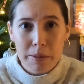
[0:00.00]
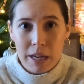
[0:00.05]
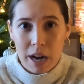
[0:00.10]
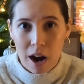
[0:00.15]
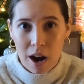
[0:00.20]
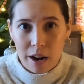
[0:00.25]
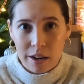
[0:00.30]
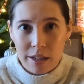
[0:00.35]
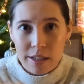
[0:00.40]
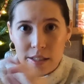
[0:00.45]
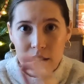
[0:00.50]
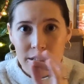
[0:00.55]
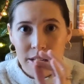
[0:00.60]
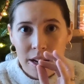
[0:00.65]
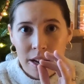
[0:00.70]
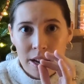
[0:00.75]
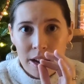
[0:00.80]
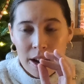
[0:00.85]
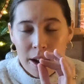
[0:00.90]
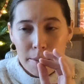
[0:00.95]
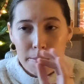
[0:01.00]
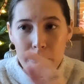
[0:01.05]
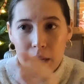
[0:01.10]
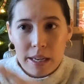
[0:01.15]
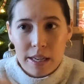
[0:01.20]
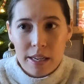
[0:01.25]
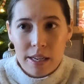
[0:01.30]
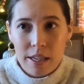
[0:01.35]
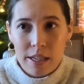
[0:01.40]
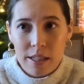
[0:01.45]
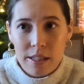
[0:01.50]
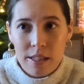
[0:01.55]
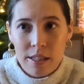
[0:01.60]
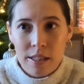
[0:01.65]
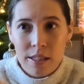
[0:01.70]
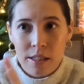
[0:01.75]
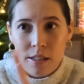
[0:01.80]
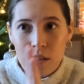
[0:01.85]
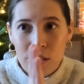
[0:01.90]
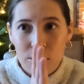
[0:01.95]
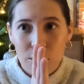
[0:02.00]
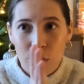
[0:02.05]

be honest, my kids